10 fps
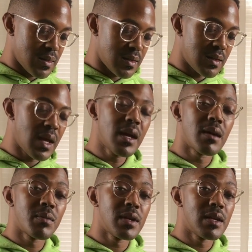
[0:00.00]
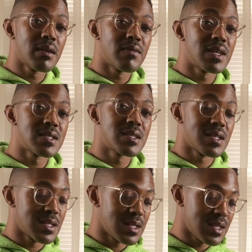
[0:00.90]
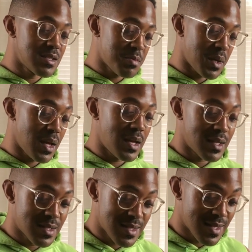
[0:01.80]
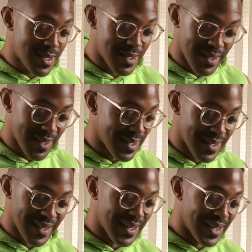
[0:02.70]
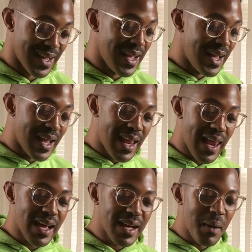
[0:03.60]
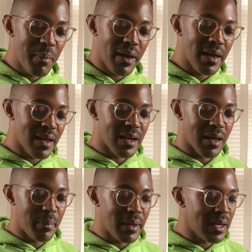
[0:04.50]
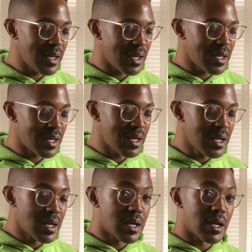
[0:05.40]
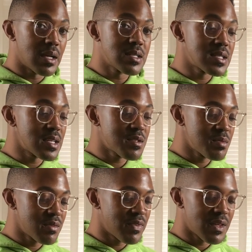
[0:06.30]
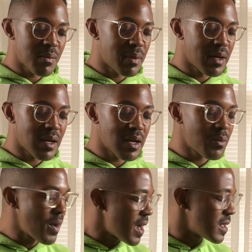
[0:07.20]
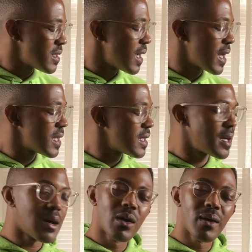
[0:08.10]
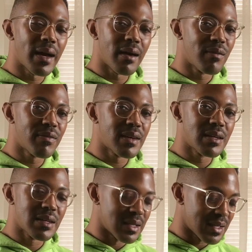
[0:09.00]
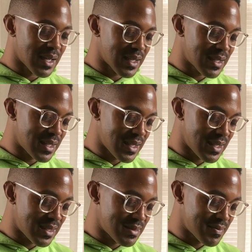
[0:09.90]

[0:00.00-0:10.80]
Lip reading: They are really invested in these pets. Like a pet, a bed, accessories for the pet. Why couldn't I get a whole outfit like that?